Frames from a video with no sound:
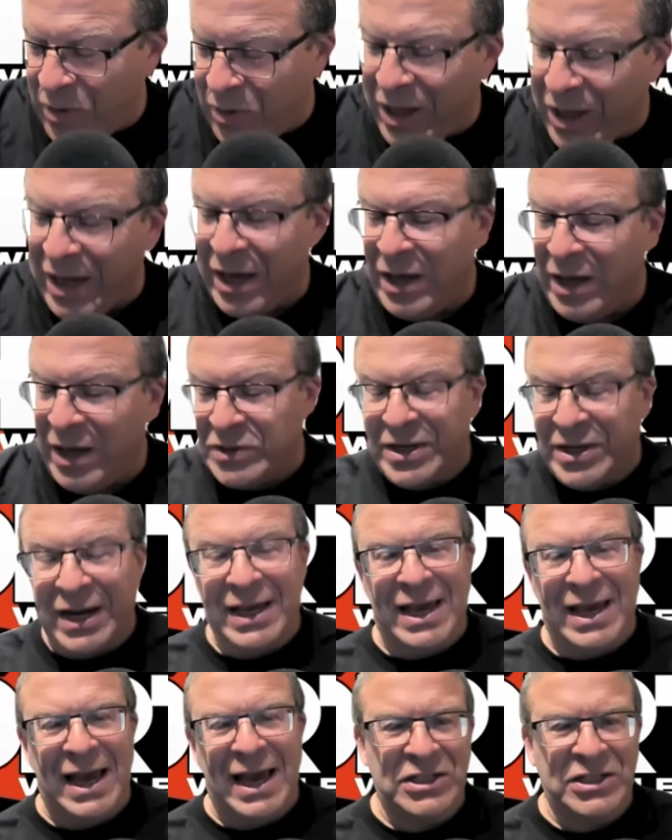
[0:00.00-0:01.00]
oh yeah, he was
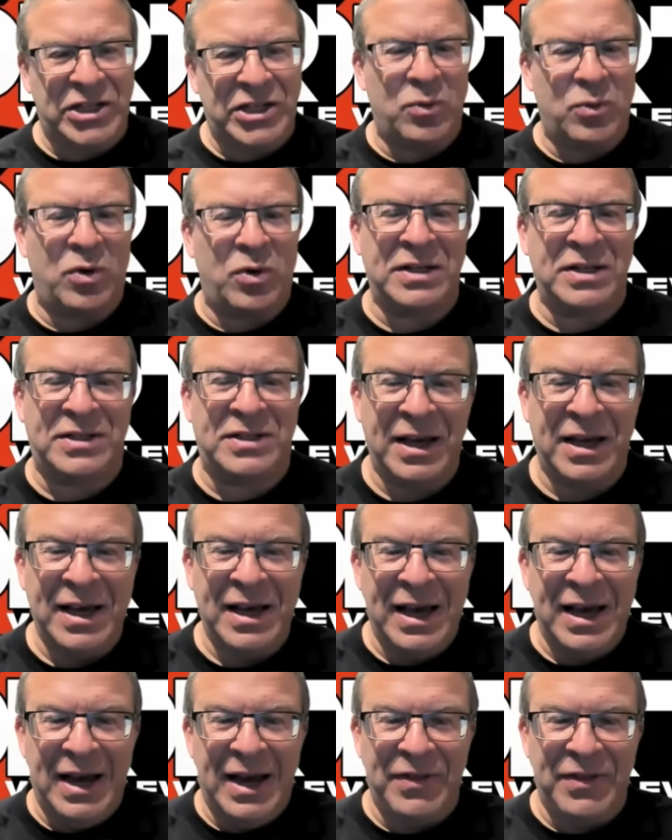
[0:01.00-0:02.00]
going to cash in once.
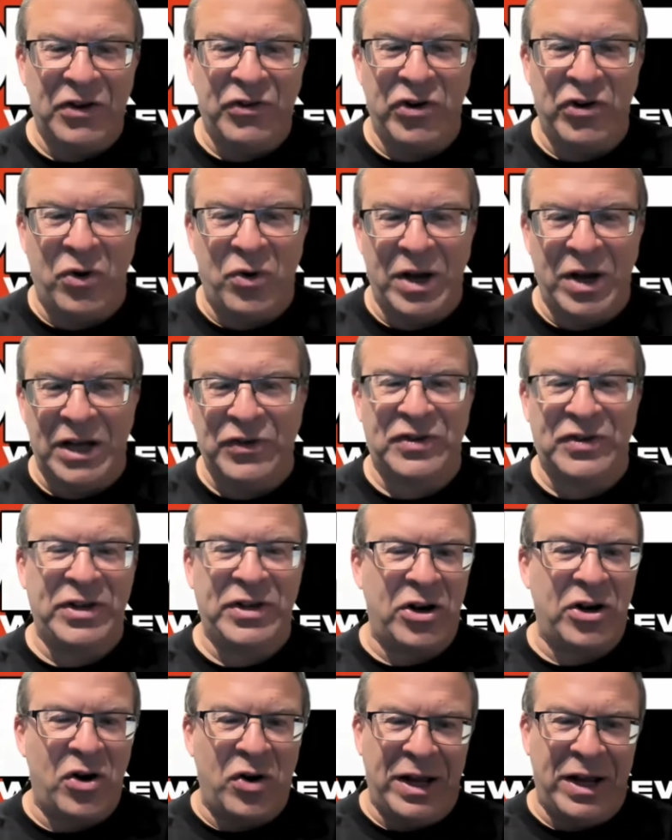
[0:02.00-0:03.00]
And then Joe Hendry
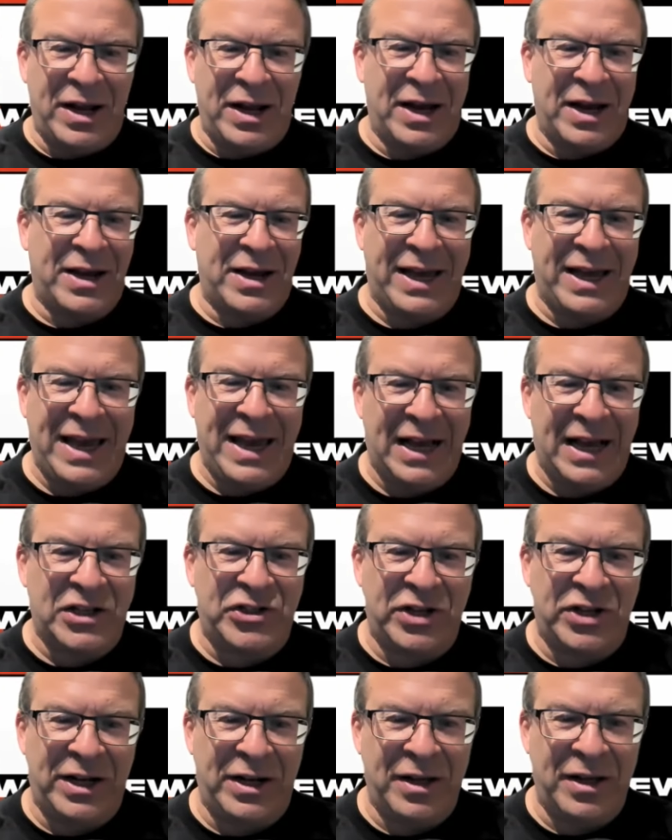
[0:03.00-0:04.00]
said, no, you're not going to
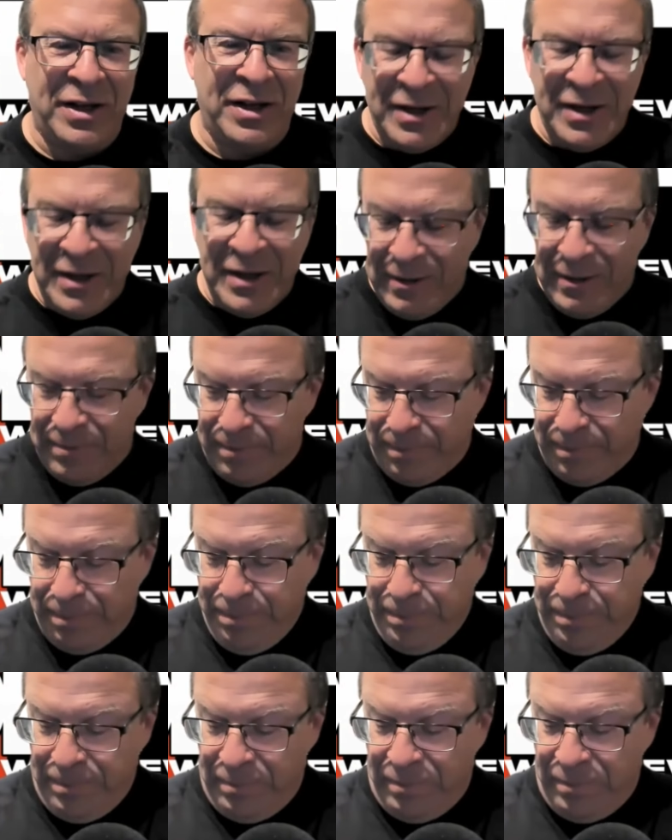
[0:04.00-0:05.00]
cash in.
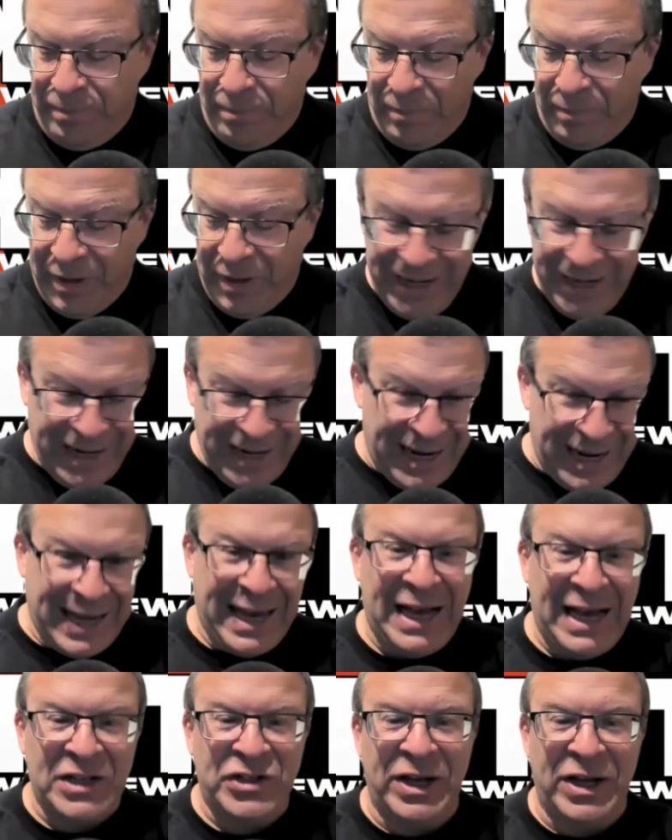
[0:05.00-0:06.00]
You're not
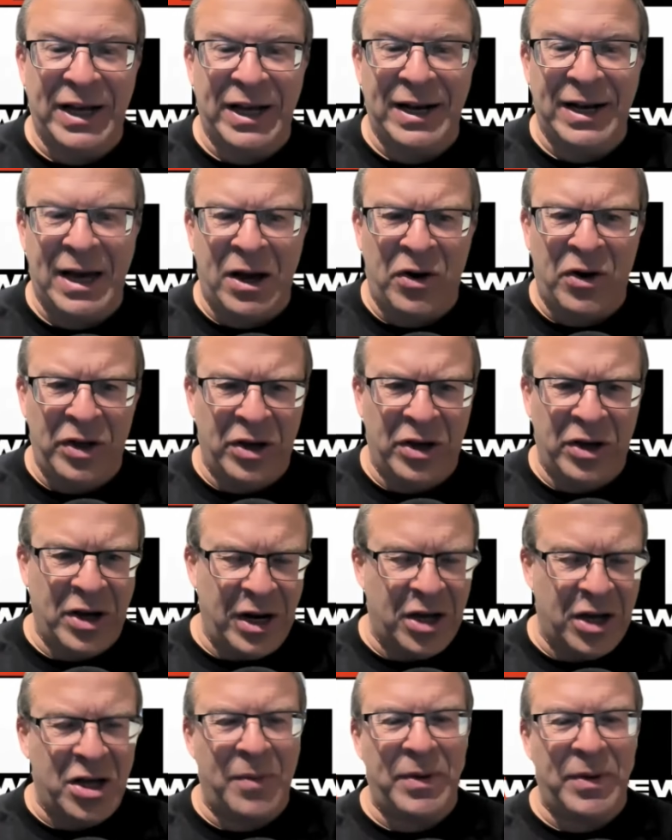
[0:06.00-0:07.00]
cashing in now. You've got
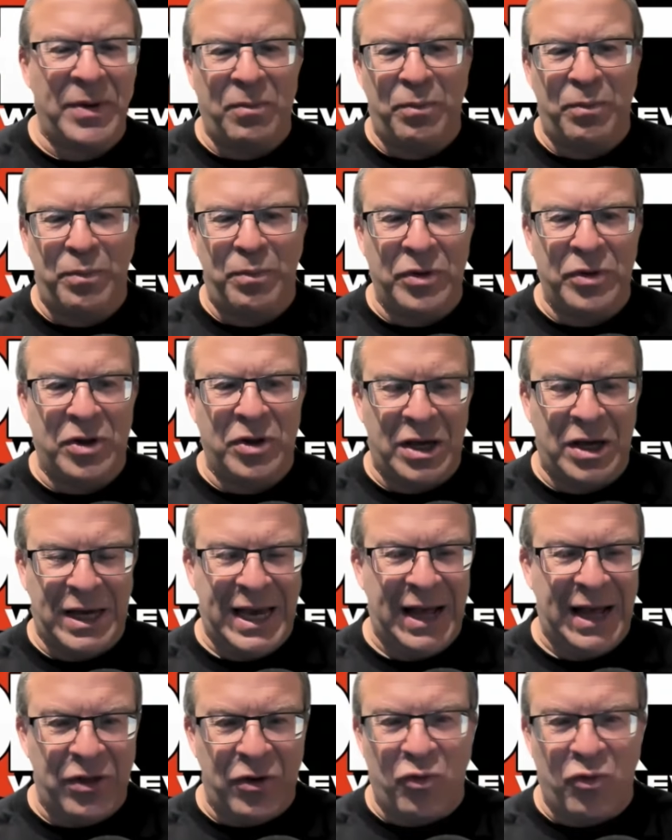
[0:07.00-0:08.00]
to come and
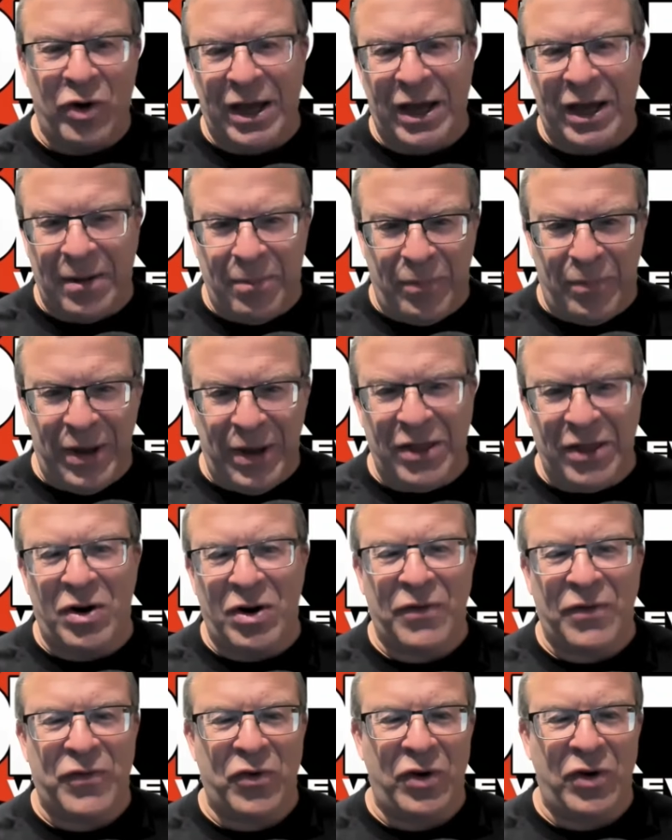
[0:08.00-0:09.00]
get in the ring and be the
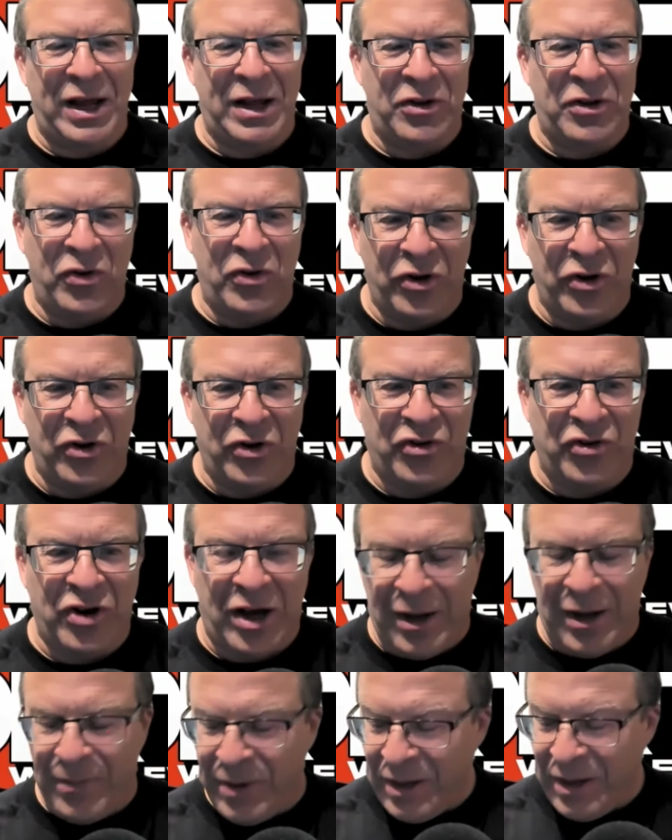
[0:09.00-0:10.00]
referee, do your
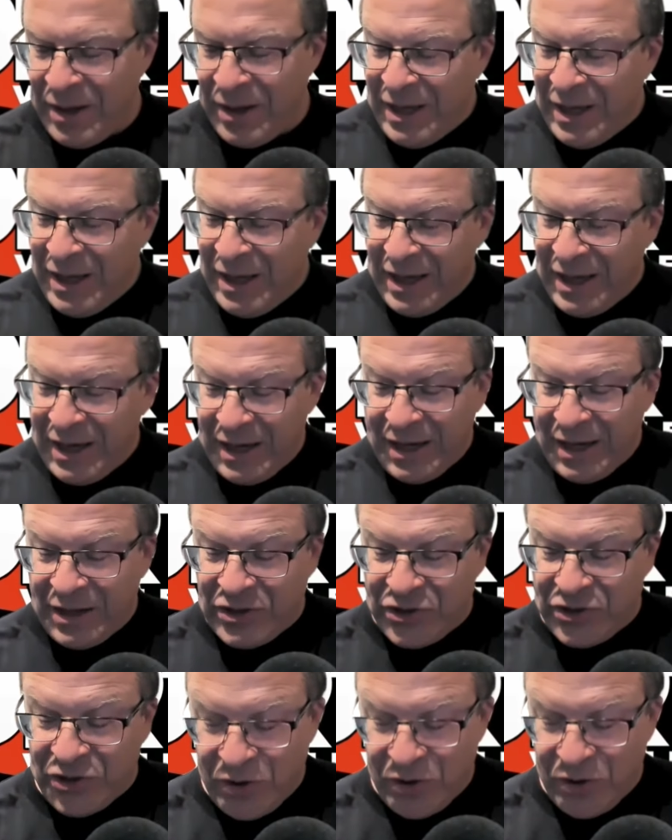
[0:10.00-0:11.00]
job. And
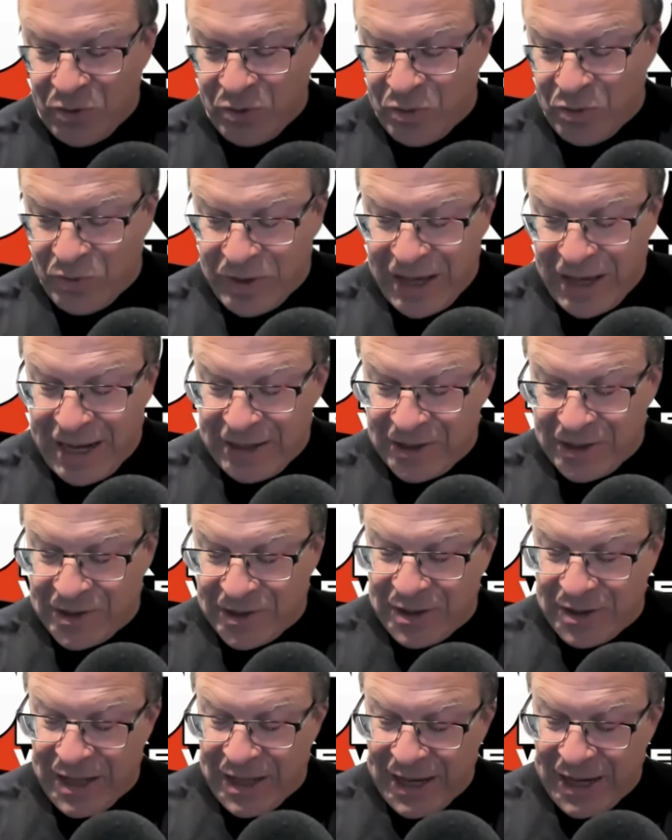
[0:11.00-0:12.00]
so
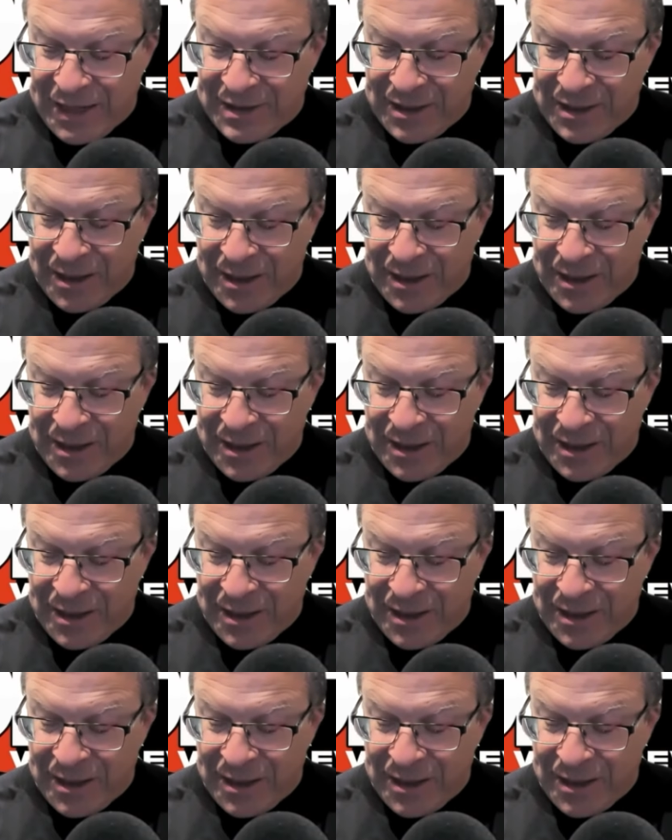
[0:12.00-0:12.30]
that's that